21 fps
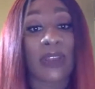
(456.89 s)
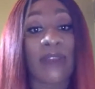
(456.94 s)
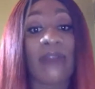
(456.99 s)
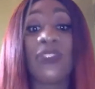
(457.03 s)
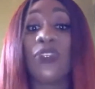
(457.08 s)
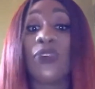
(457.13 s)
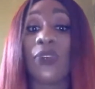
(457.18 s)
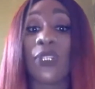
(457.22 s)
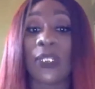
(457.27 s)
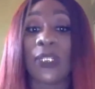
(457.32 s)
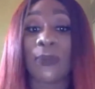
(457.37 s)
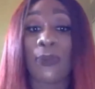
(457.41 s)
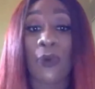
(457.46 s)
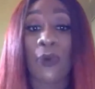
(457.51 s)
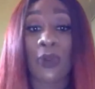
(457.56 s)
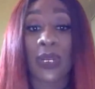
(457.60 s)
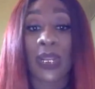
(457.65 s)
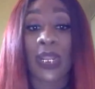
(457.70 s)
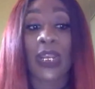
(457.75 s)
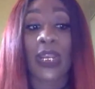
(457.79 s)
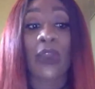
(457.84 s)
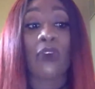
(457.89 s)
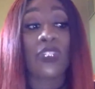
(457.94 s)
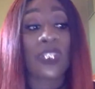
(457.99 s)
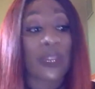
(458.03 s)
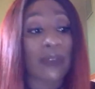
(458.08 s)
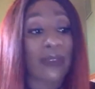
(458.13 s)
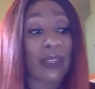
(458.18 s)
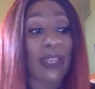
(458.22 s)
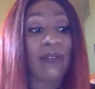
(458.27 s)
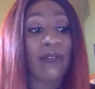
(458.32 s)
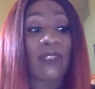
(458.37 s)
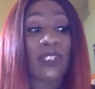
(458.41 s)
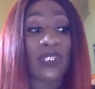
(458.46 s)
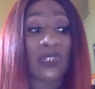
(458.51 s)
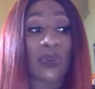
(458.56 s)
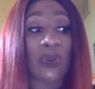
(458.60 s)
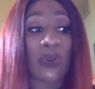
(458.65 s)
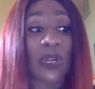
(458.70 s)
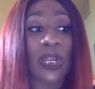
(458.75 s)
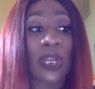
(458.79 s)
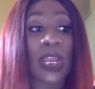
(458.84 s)
Inventory is important. Like as long as you have the
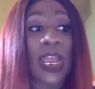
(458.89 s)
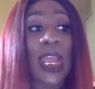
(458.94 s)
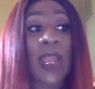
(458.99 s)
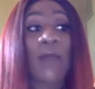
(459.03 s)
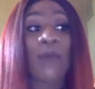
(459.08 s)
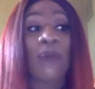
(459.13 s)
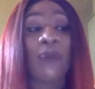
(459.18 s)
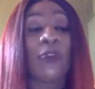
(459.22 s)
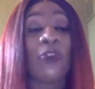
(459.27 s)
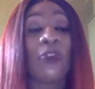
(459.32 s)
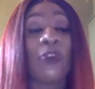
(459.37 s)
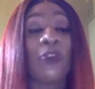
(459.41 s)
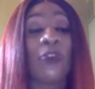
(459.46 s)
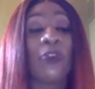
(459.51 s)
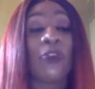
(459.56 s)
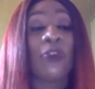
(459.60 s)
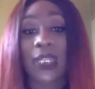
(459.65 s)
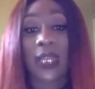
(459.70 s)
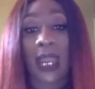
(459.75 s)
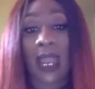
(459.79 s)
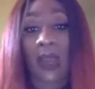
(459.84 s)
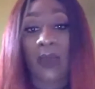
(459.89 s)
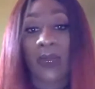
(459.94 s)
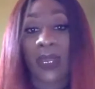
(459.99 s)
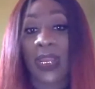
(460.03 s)
inventory, you shouldn't sell out.